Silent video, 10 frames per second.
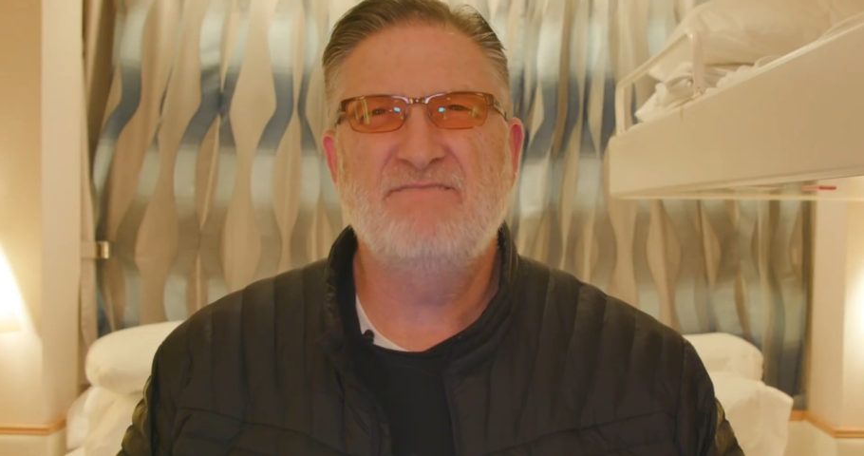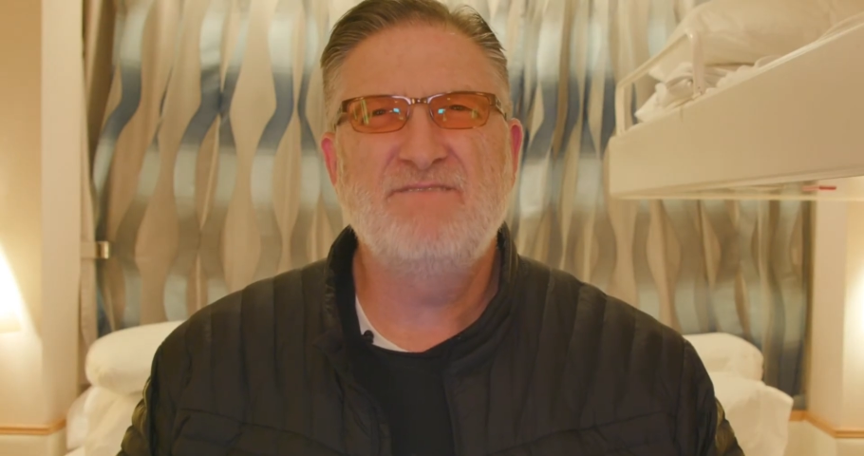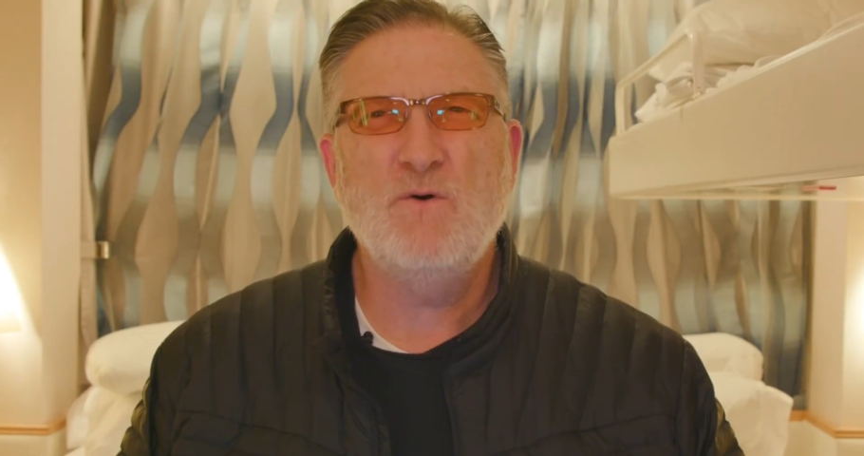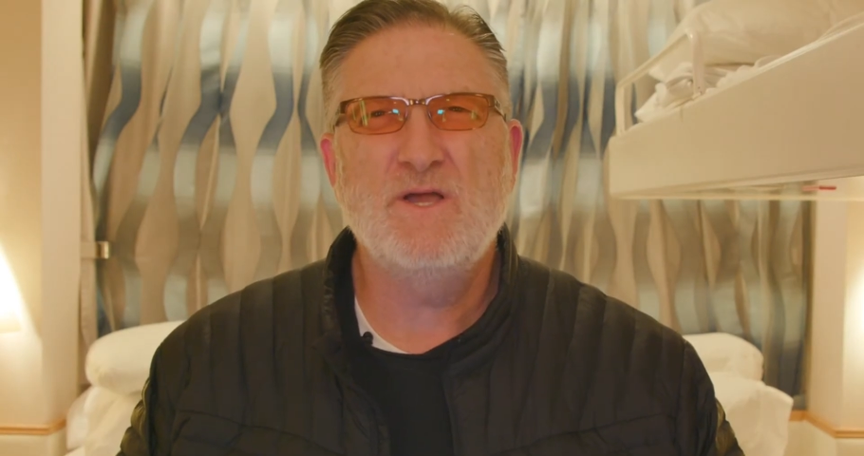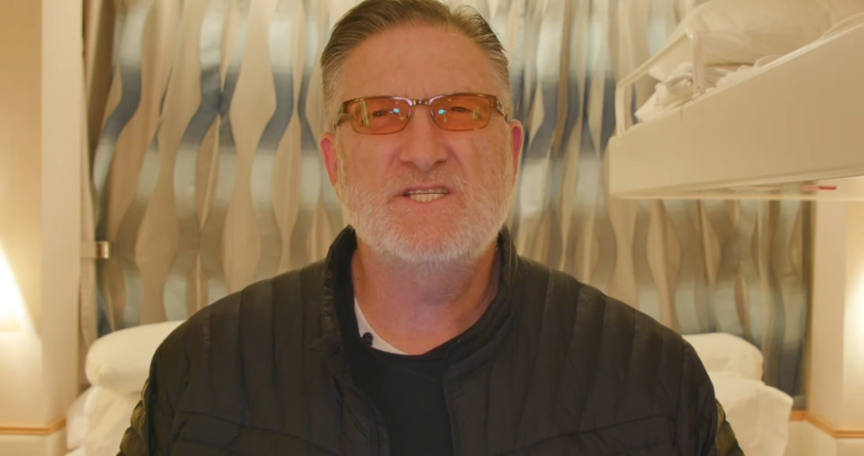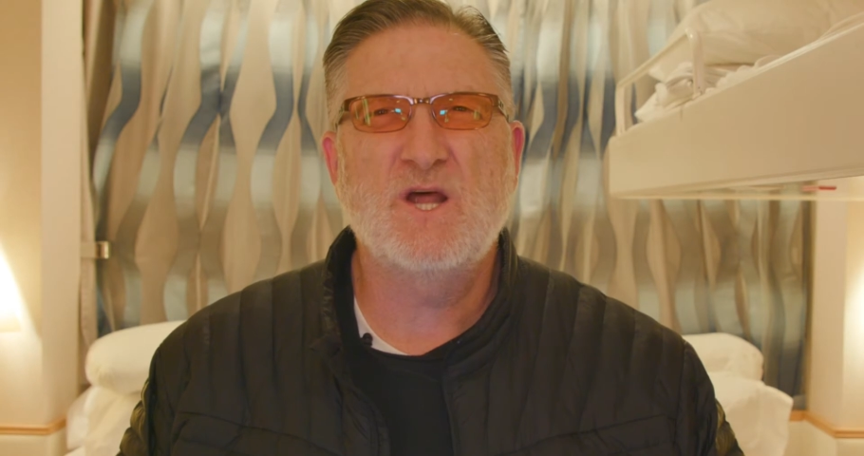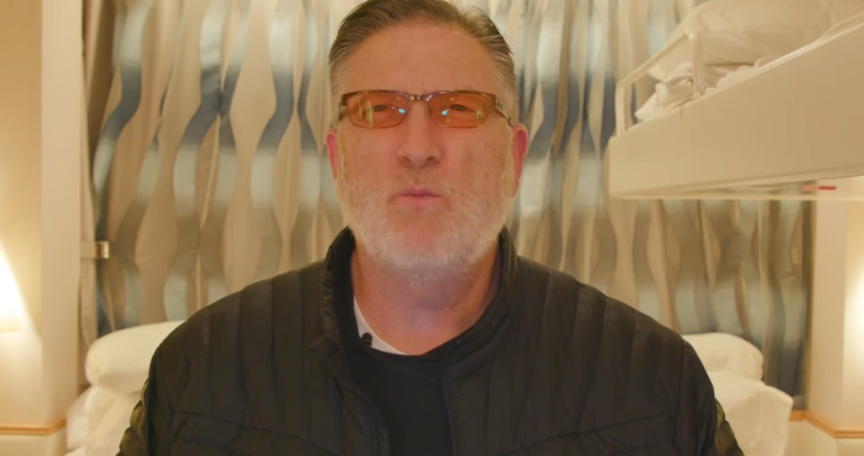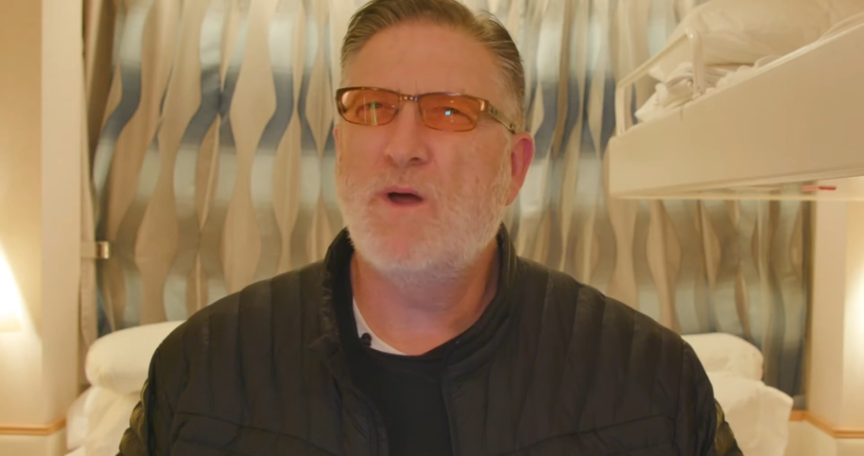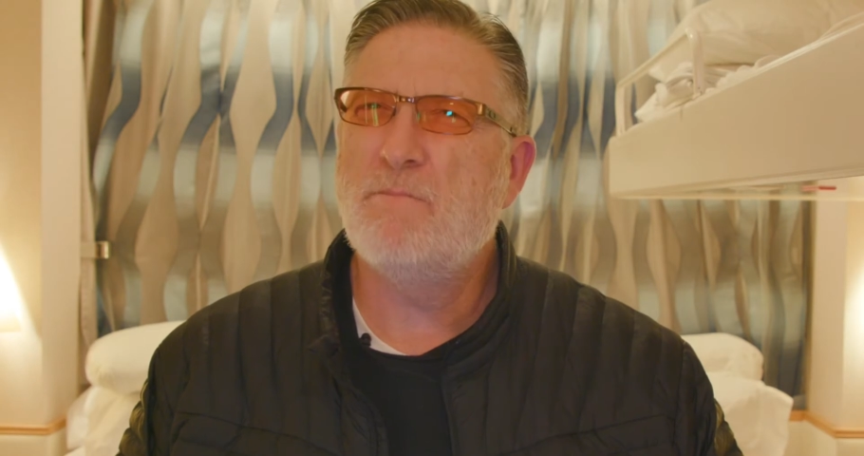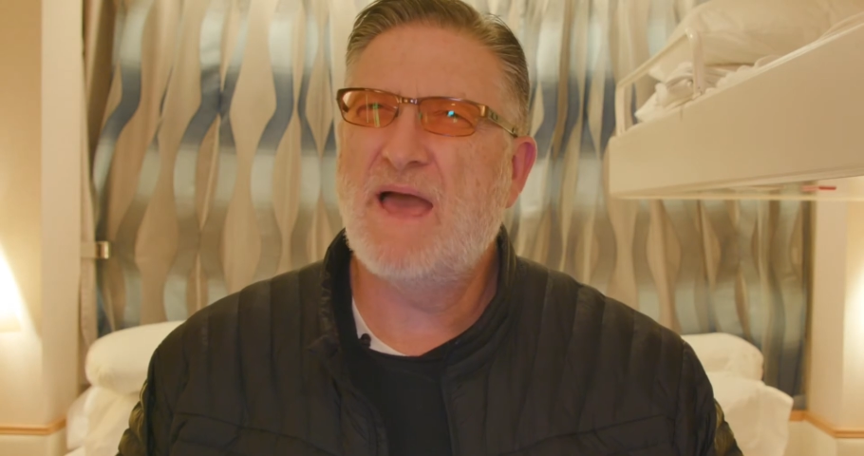focused
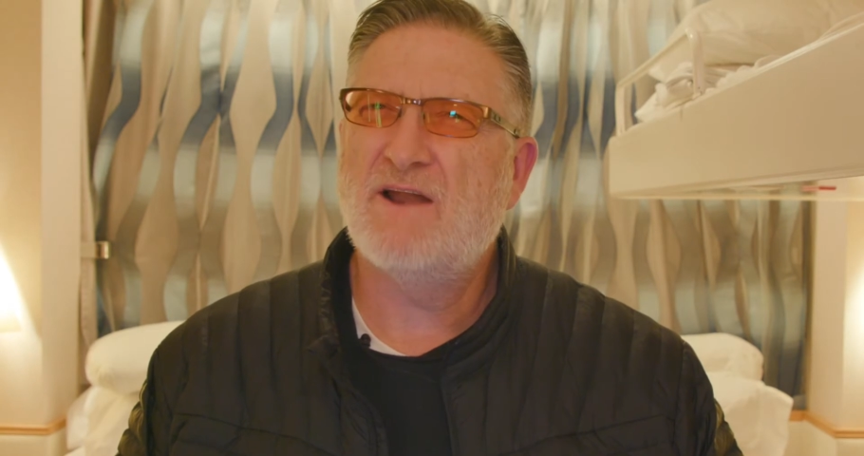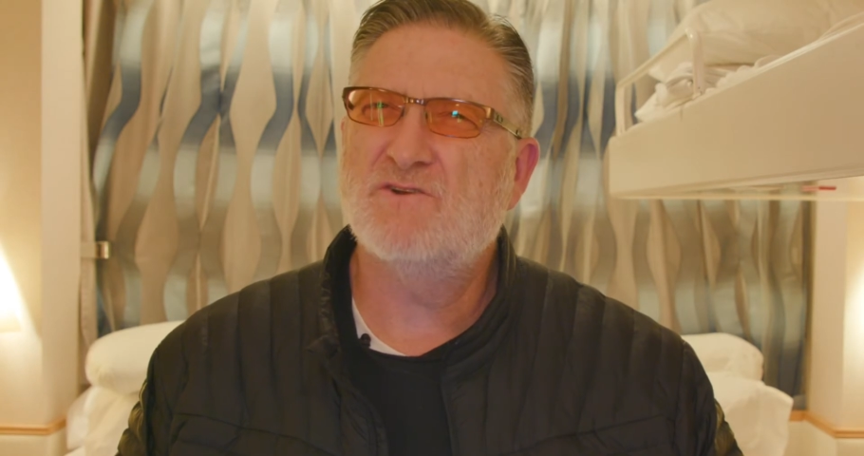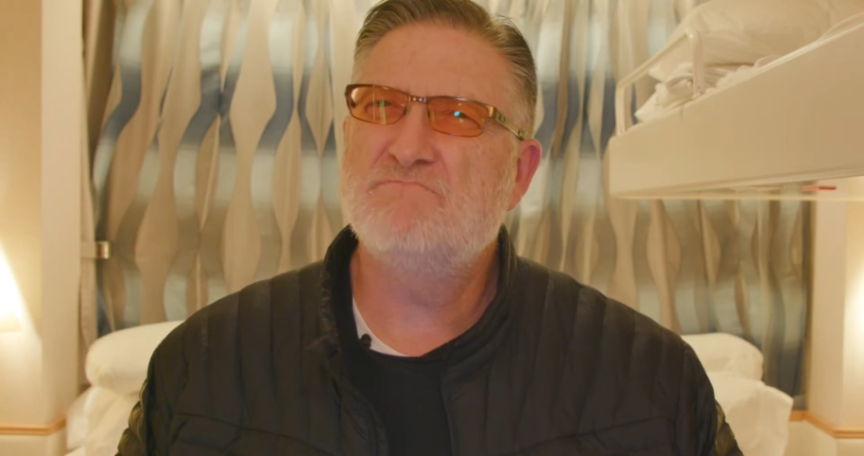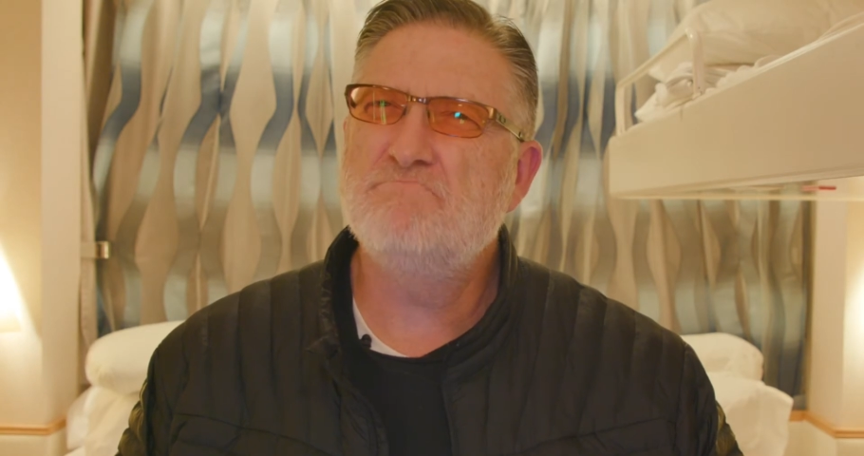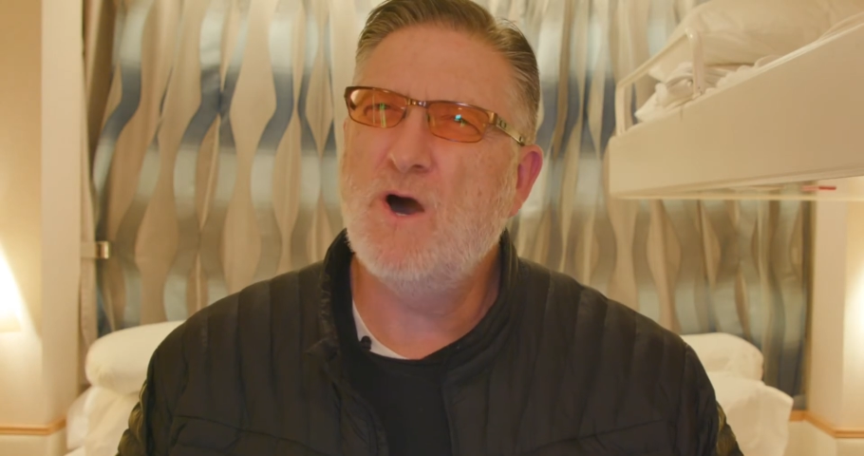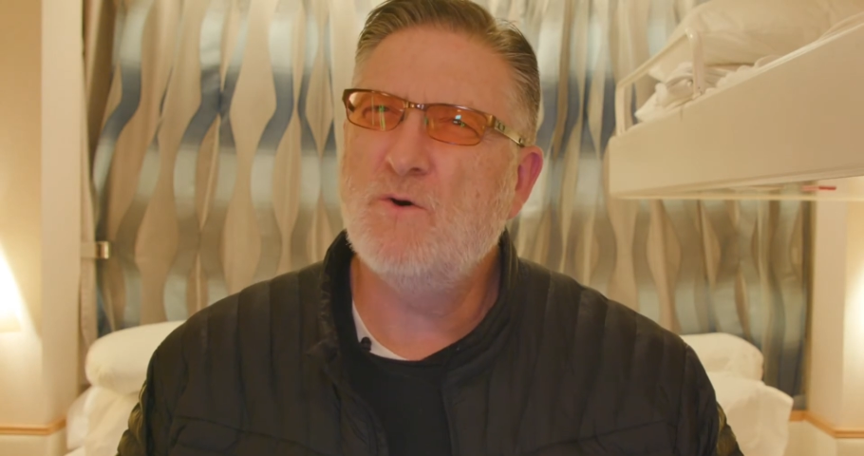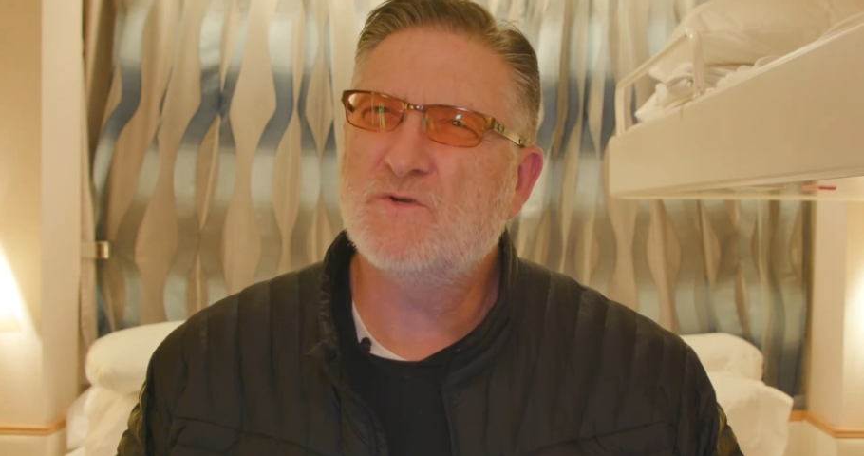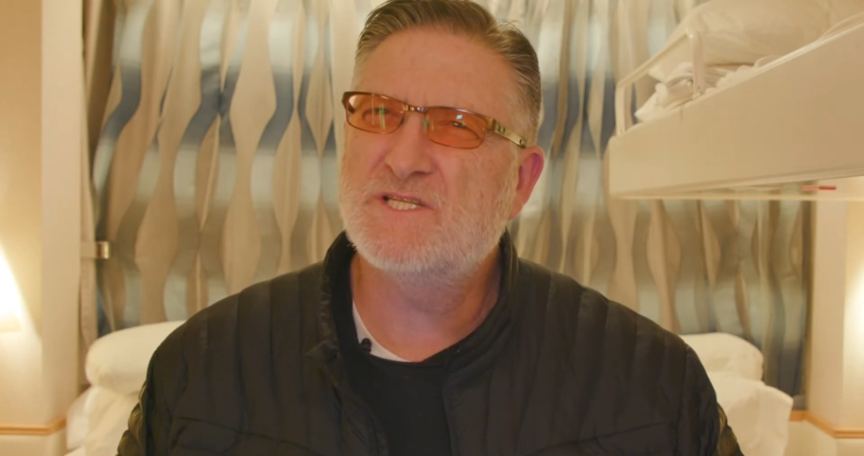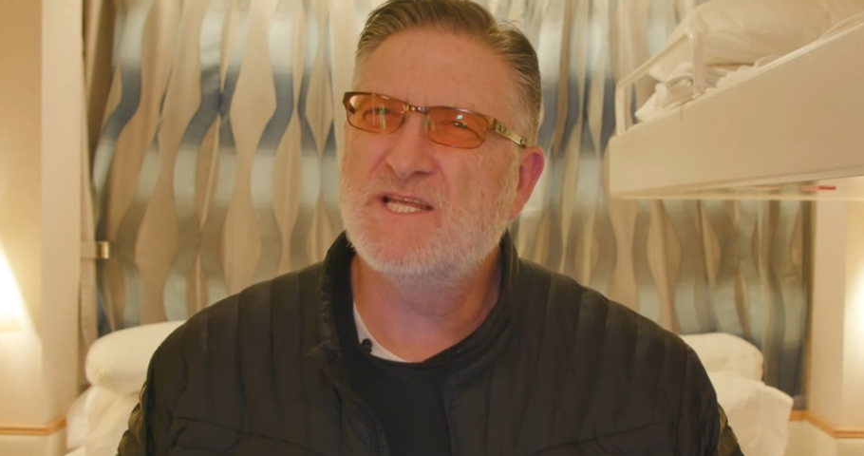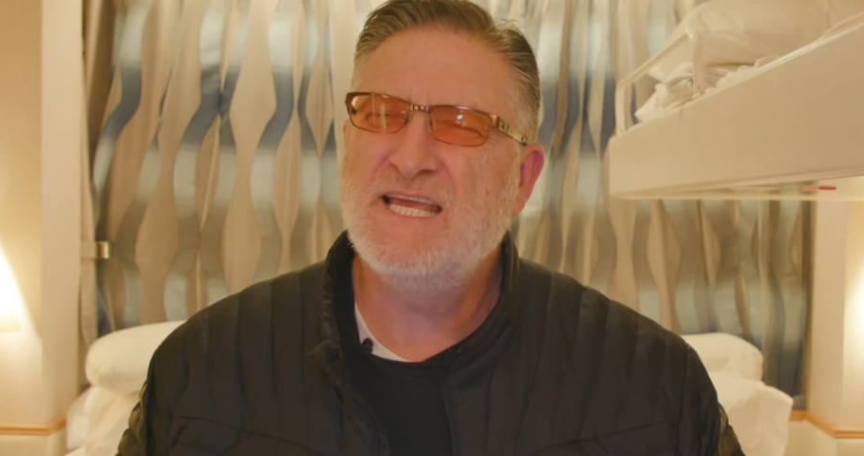on what matters
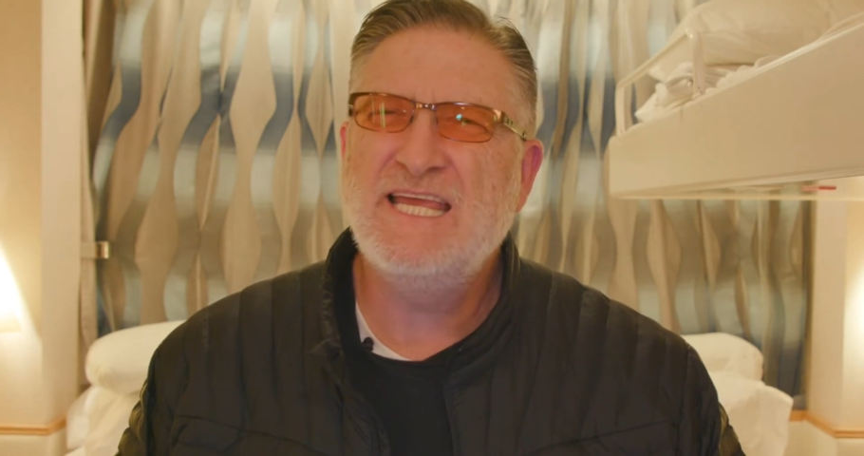most,